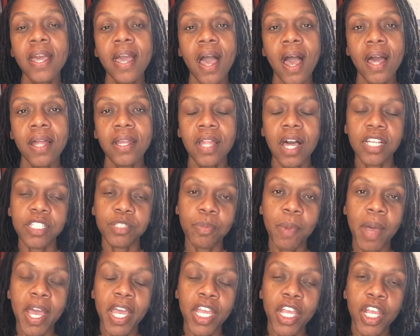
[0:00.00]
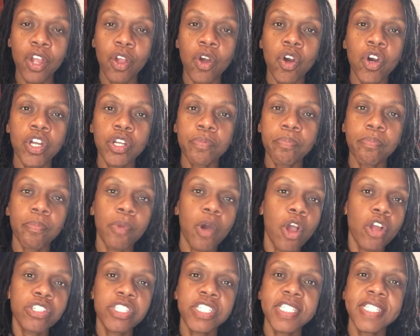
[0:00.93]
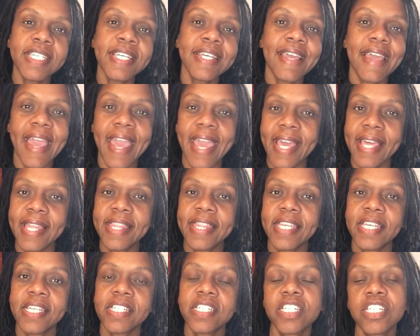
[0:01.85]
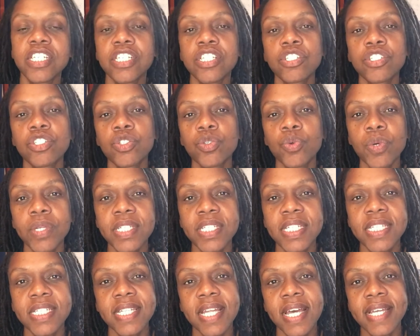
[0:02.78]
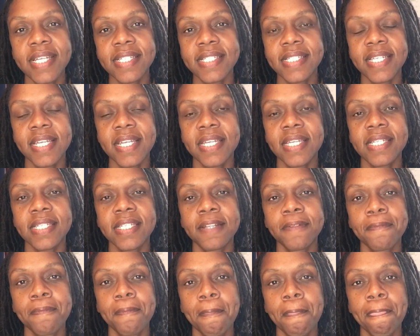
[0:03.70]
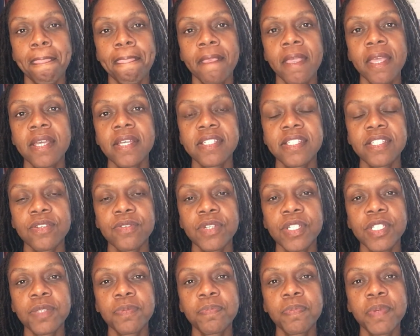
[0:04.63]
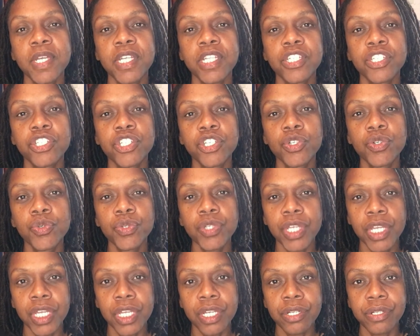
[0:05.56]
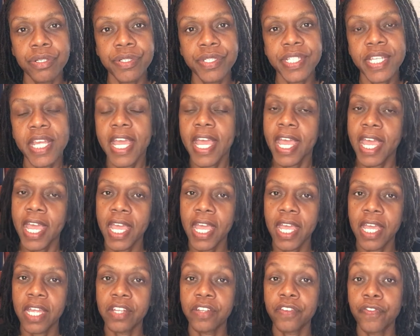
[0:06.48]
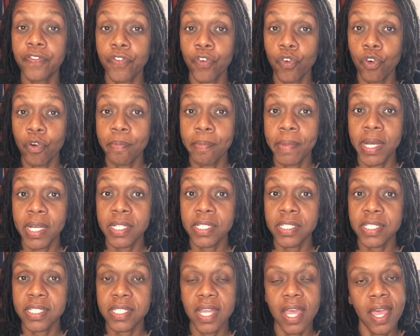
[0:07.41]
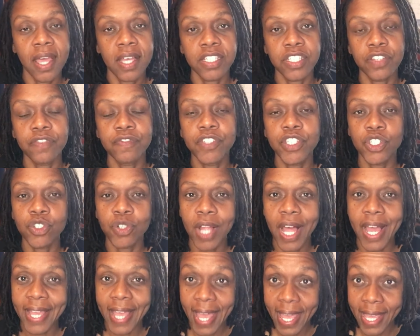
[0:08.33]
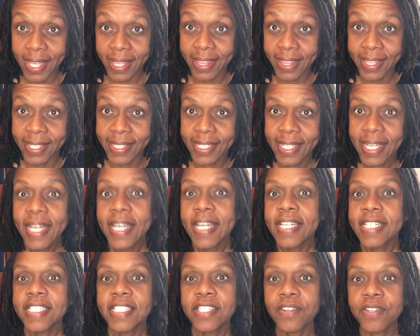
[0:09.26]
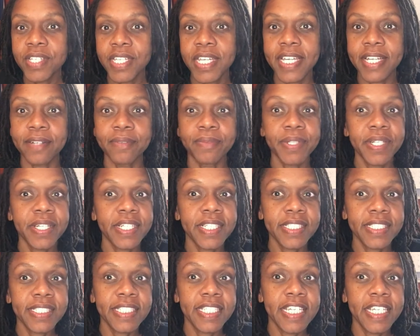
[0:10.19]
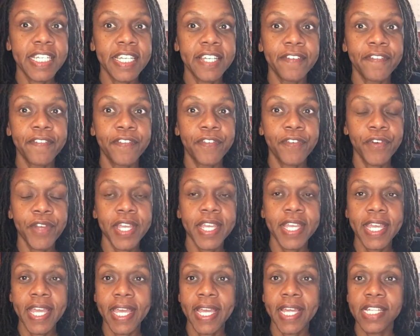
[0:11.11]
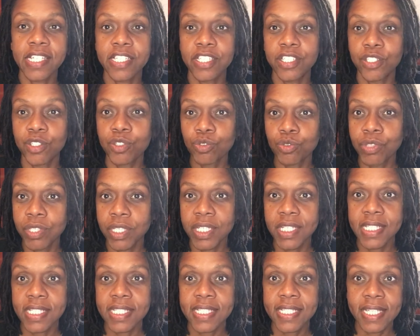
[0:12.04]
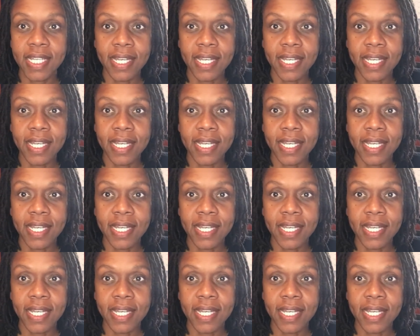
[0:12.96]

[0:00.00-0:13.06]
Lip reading: I locked my hair on March the 8th, 2019. So it's been 2 years and 4 months as of July 8th. So yeah, we're gonna see if we can do this.